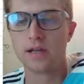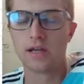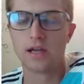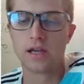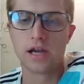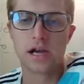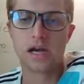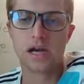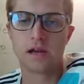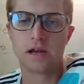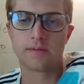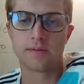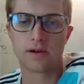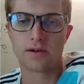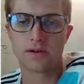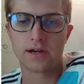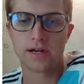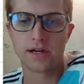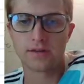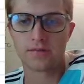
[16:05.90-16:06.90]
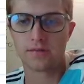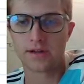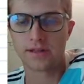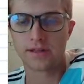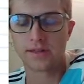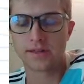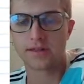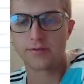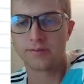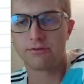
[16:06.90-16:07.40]
All right, we're
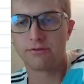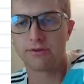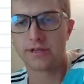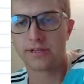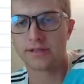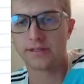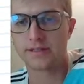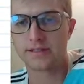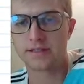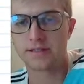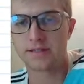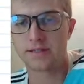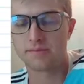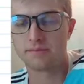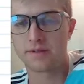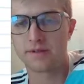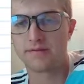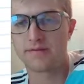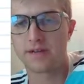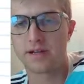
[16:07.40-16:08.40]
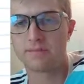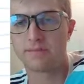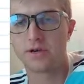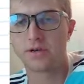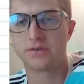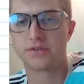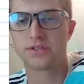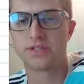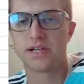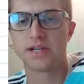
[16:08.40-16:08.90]
at this point. Let's simplify
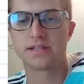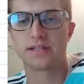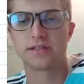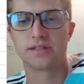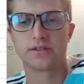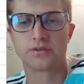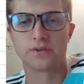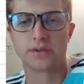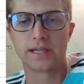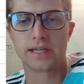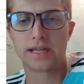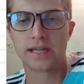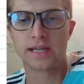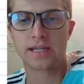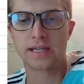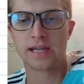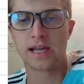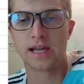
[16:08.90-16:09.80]
both sides because we can.